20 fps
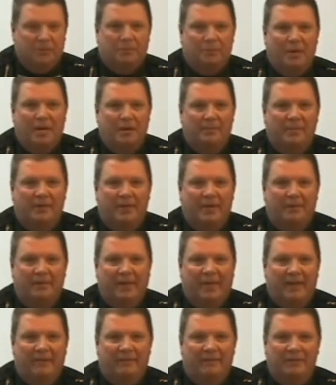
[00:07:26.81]
problem that I'm
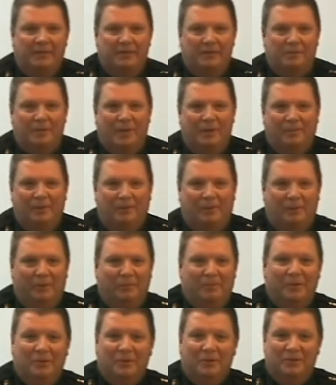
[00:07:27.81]
having is probably
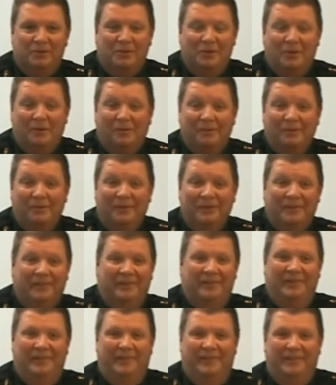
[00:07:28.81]
rumor control.
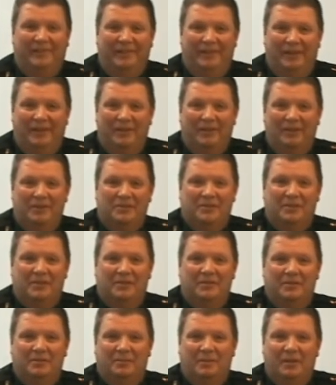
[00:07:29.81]
That
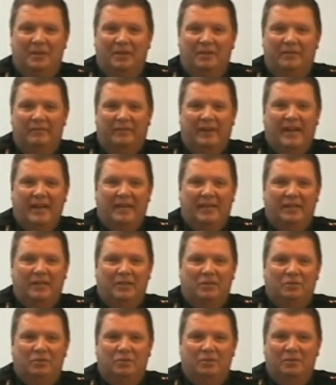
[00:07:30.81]
seems to be a fighting
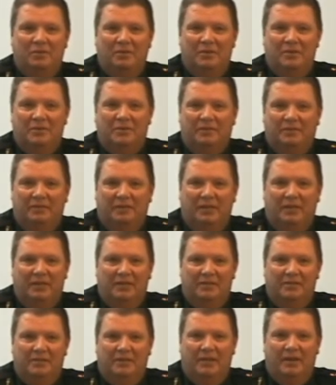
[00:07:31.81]
issue, is
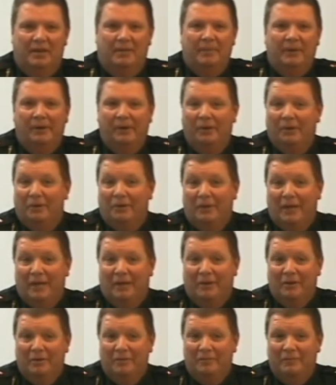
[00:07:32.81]
that I'm here to
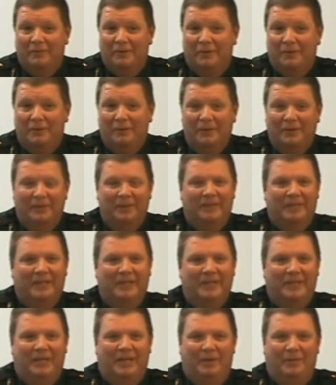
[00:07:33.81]
take over and
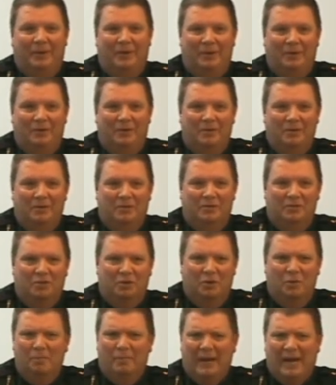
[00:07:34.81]
I'm here to
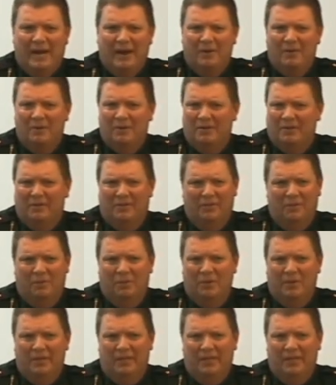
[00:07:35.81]
show power and
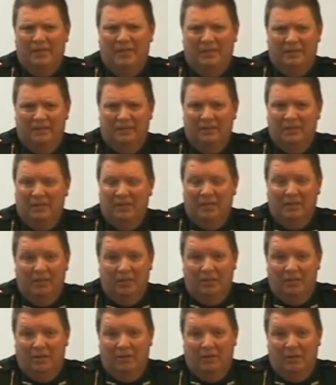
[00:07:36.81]
authority, and
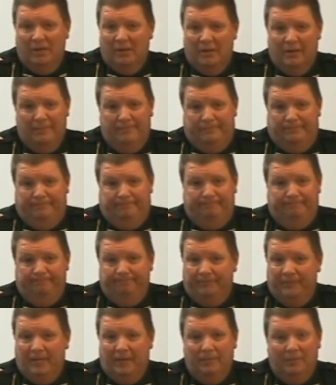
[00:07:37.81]

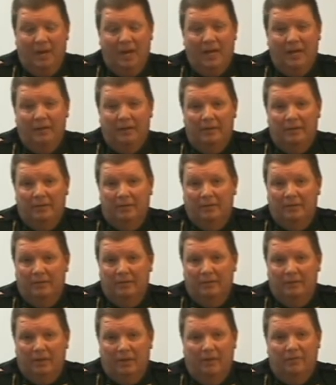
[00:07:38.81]
I'm not.
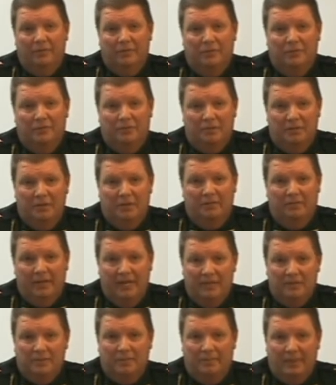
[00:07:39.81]
The office of the sheriff
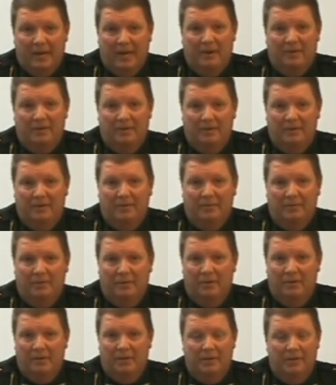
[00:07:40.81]
has the power and the
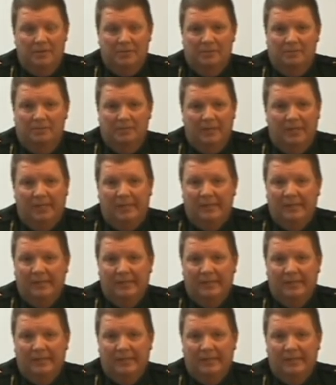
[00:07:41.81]
authority. It isn't me.